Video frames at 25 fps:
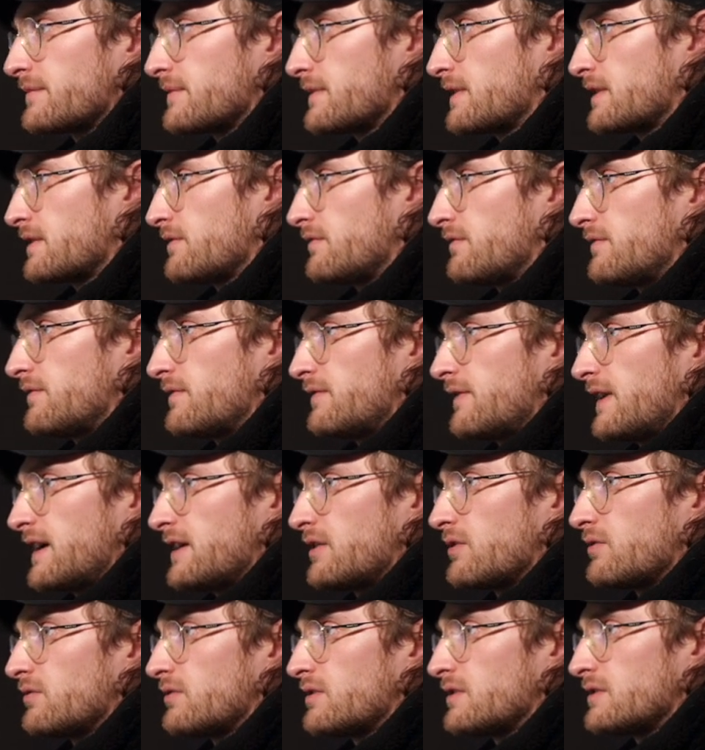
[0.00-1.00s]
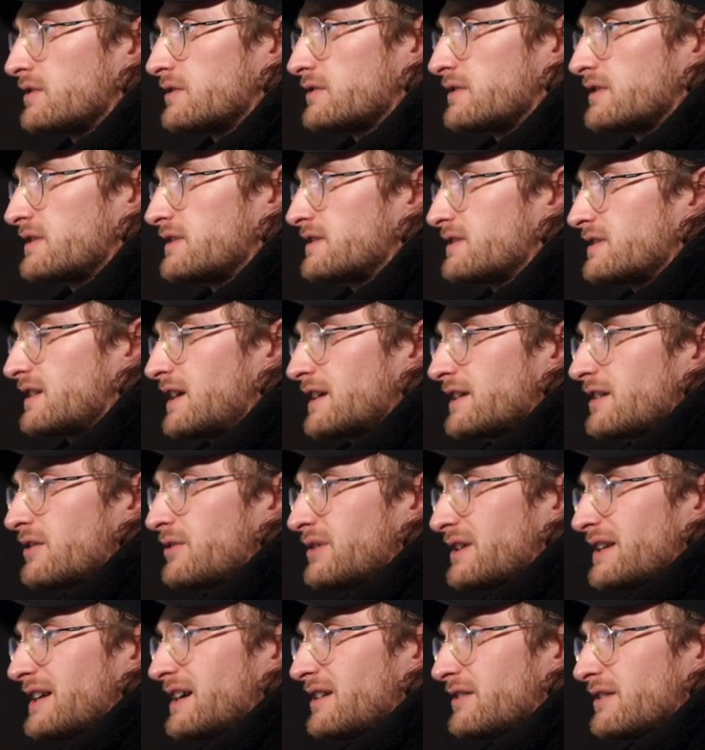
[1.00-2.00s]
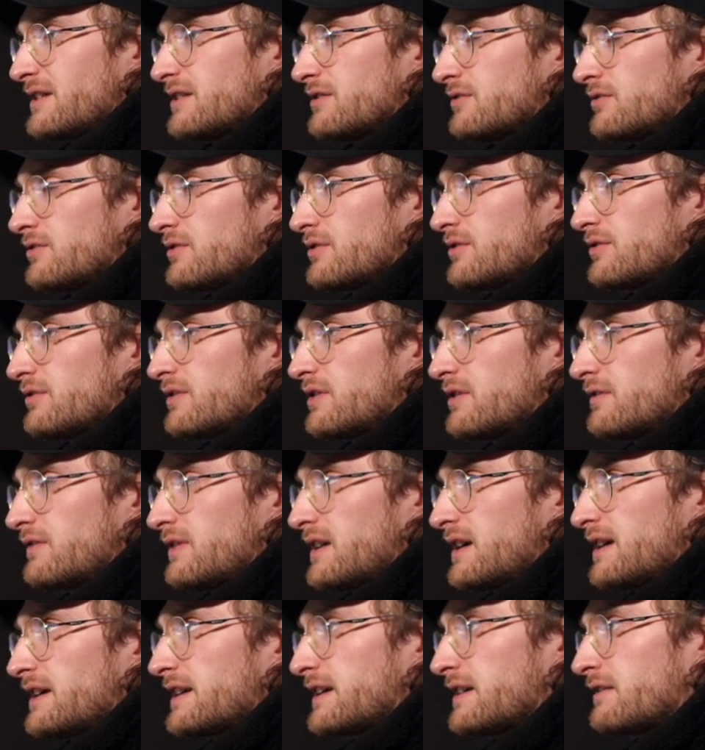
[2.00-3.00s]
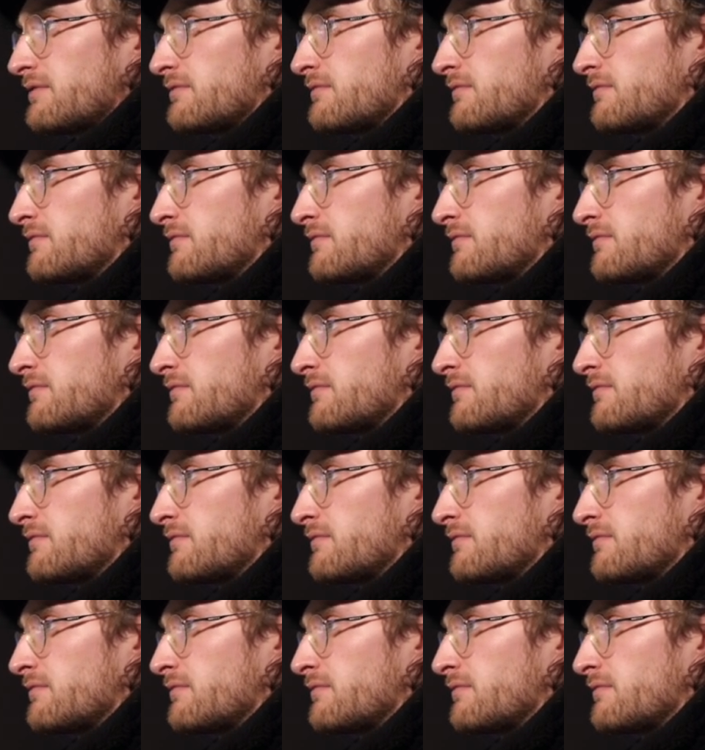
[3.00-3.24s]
The violas, this is like going down in order of like